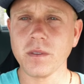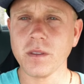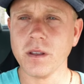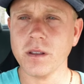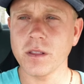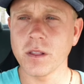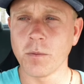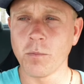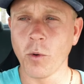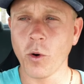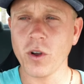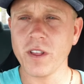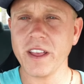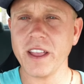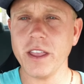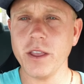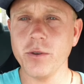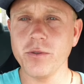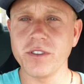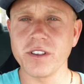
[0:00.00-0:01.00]
the more that
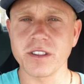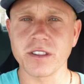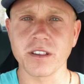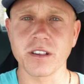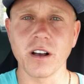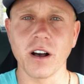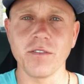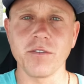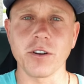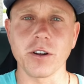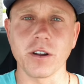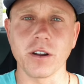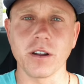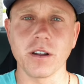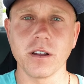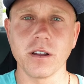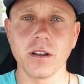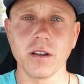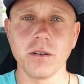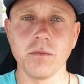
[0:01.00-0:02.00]
you discover
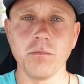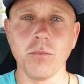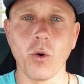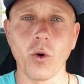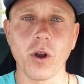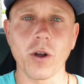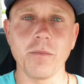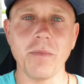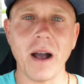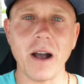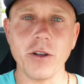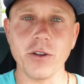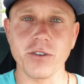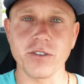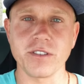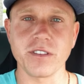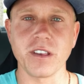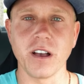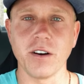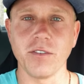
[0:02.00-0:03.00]
more about
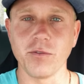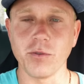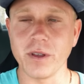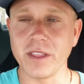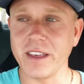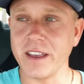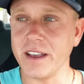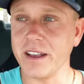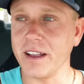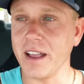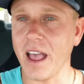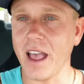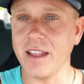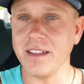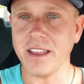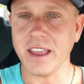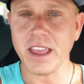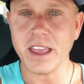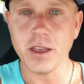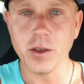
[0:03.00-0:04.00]
yourself within and
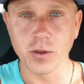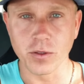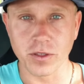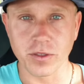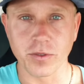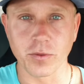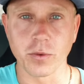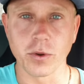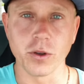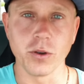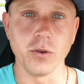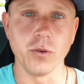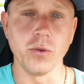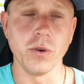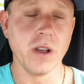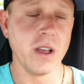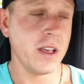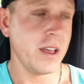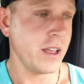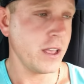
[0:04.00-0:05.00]
heal through
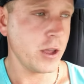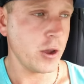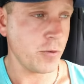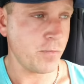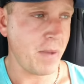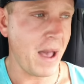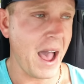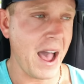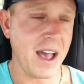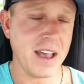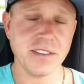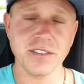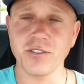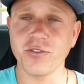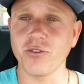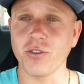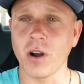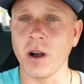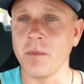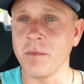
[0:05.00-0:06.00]
your past
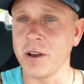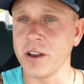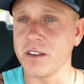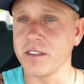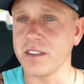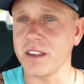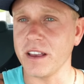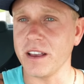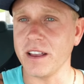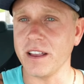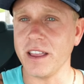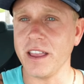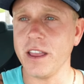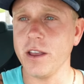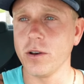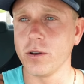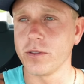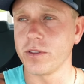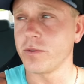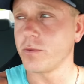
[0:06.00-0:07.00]
traumas and
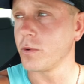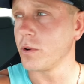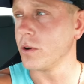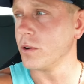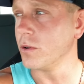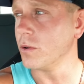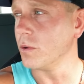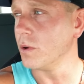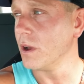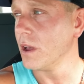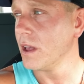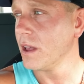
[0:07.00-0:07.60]
heal through,